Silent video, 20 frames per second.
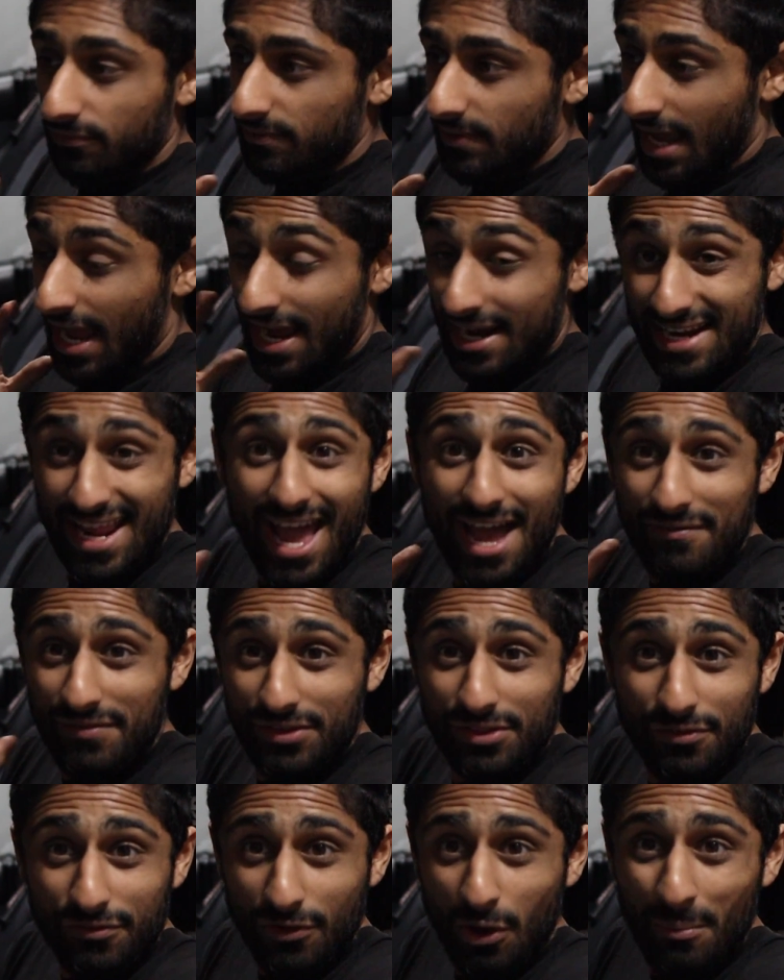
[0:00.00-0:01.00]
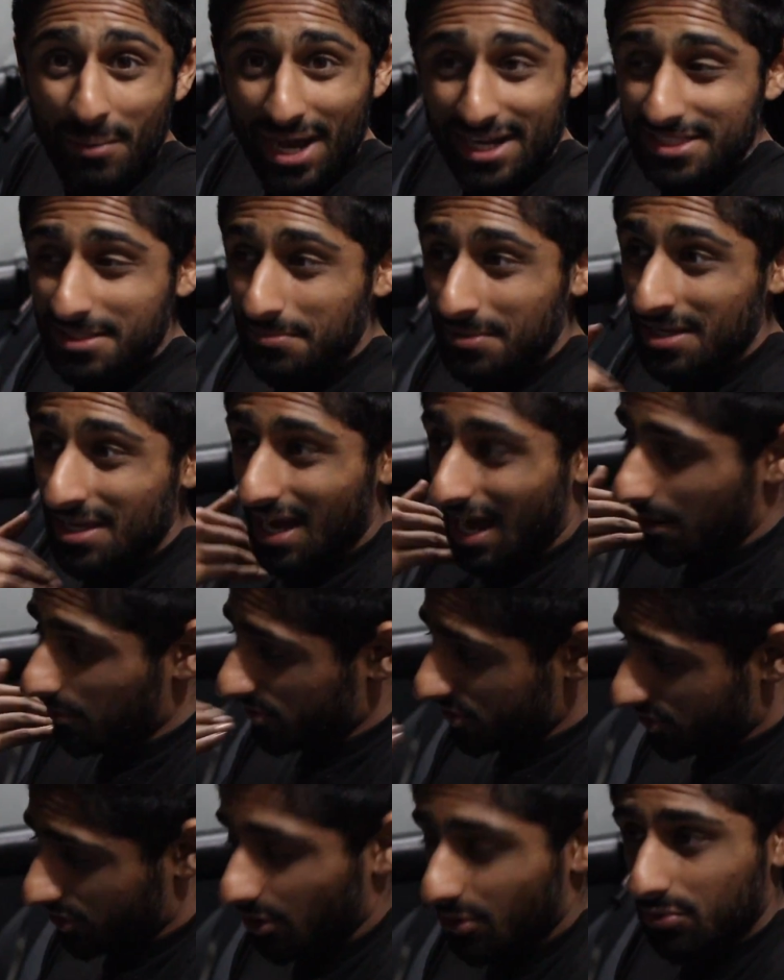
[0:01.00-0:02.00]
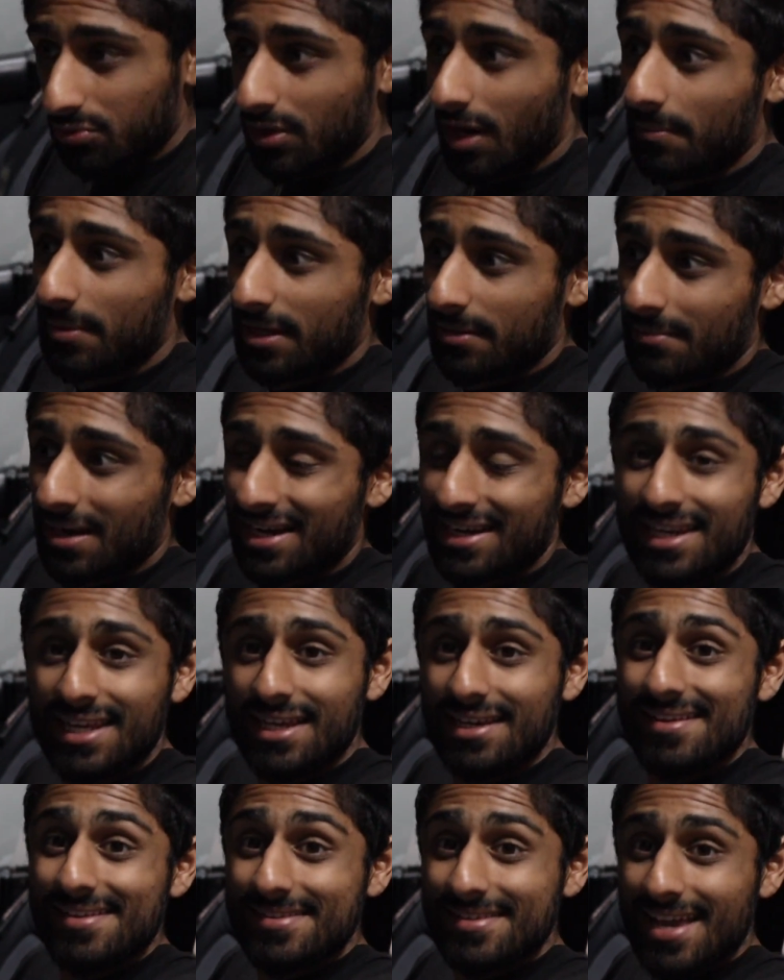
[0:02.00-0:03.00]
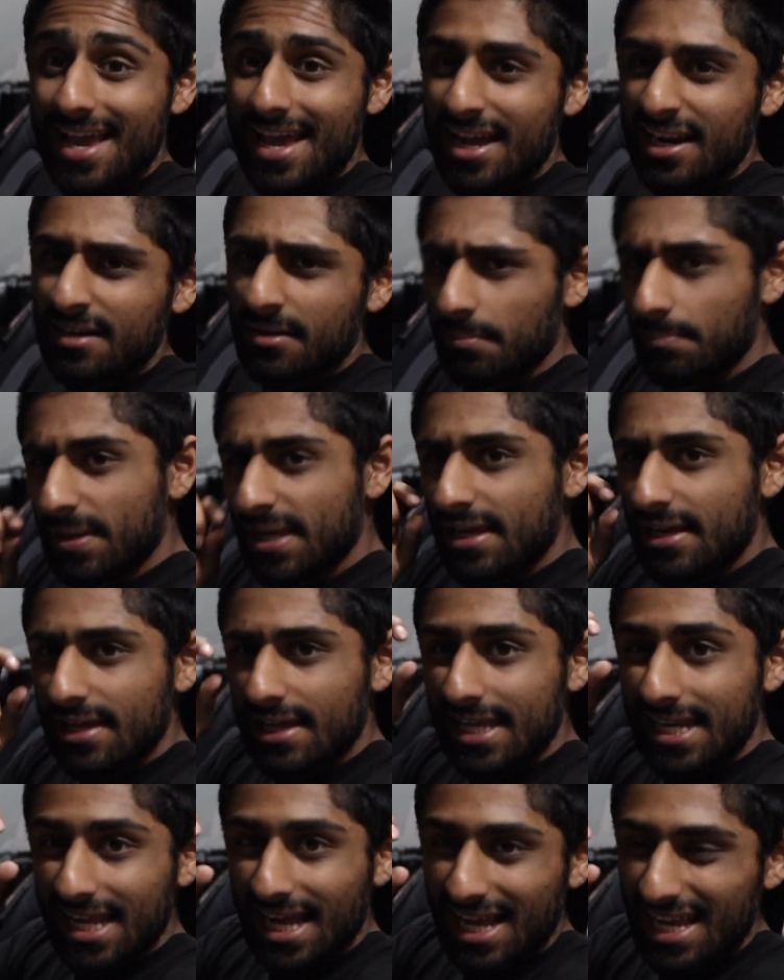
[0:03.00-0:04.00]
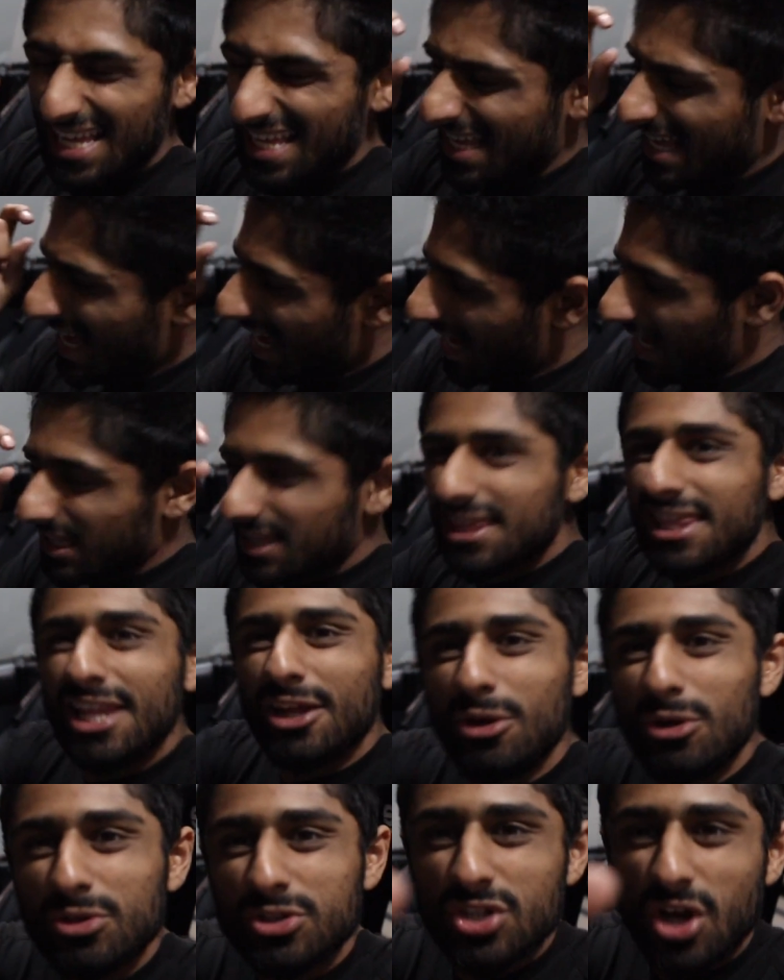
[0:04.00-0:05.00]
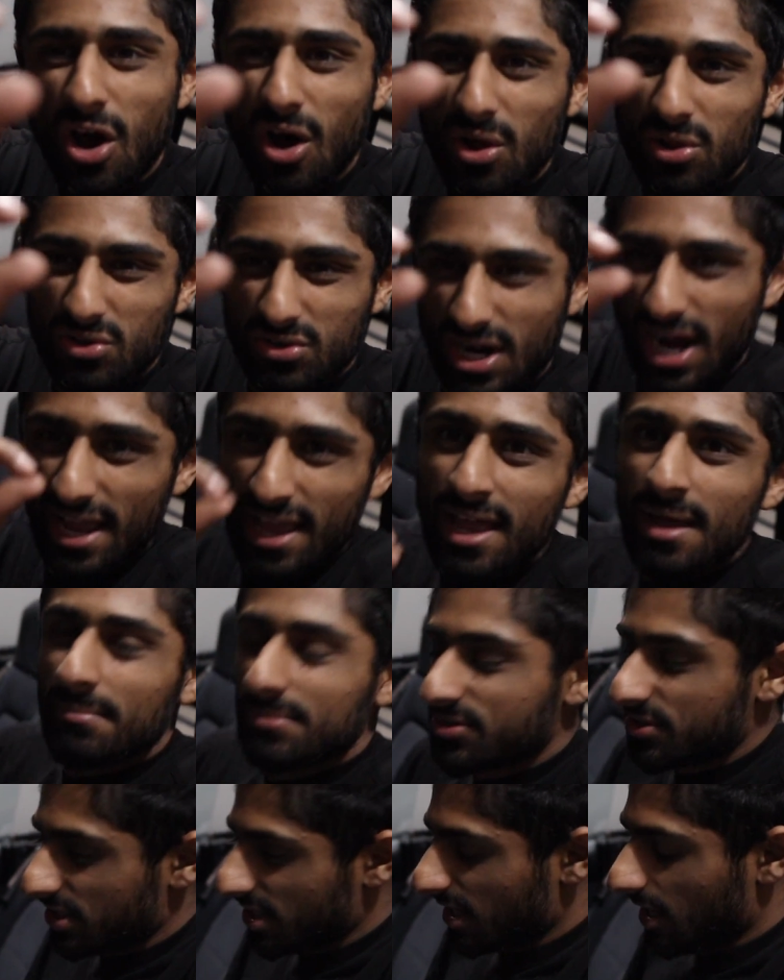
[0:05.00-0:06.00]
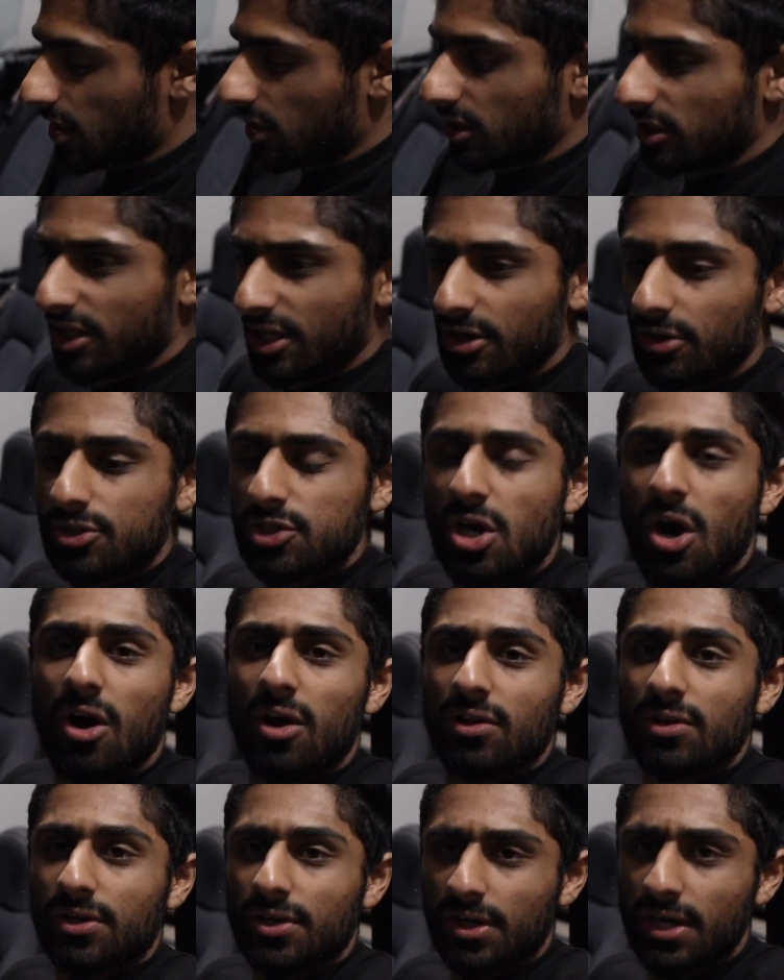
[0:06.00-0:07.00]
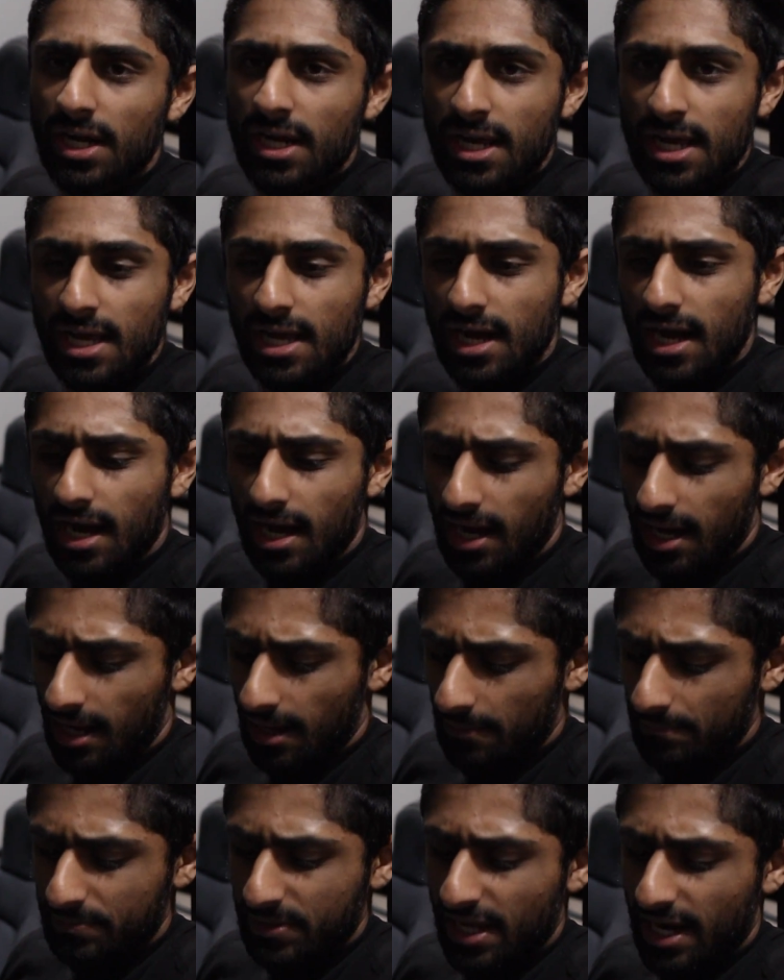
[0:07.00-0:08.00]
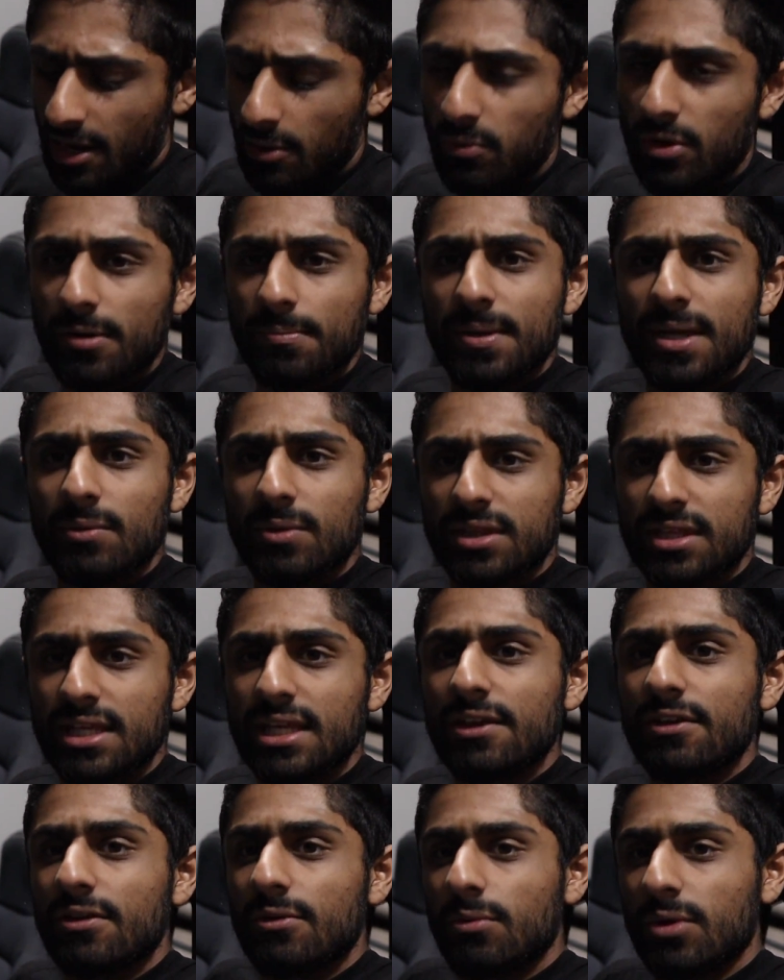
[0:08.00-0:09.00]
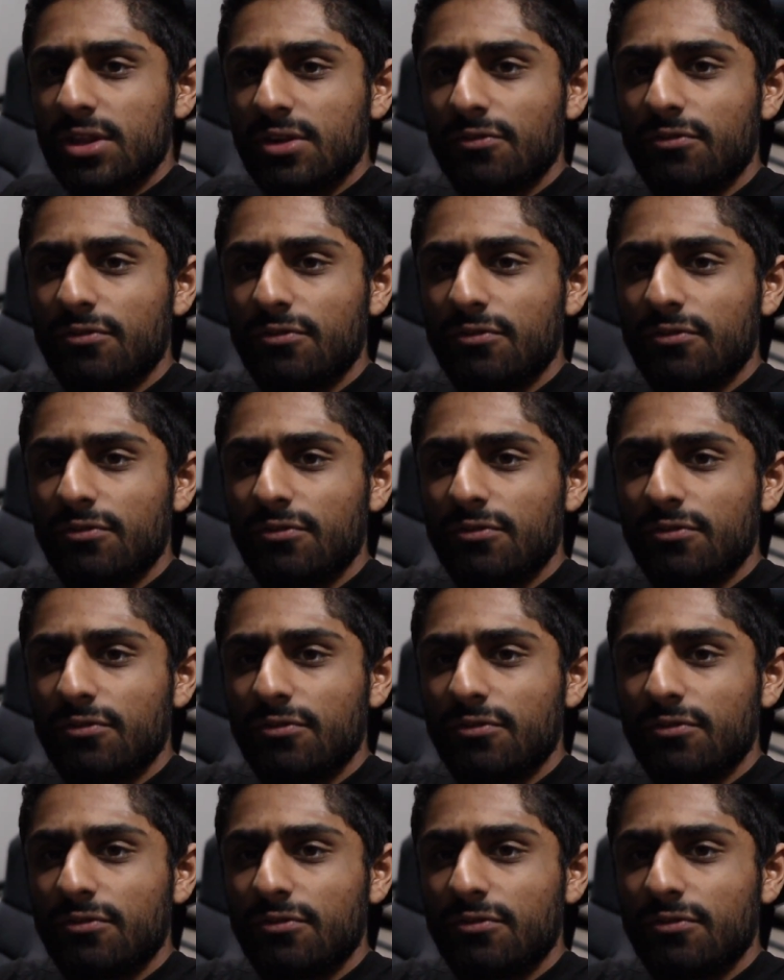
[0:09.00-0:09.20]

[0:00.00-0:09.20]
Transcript: and having the foamectomy, I was still rubbing my knees. And being a little taller, I am sitting a little taller than I would be with the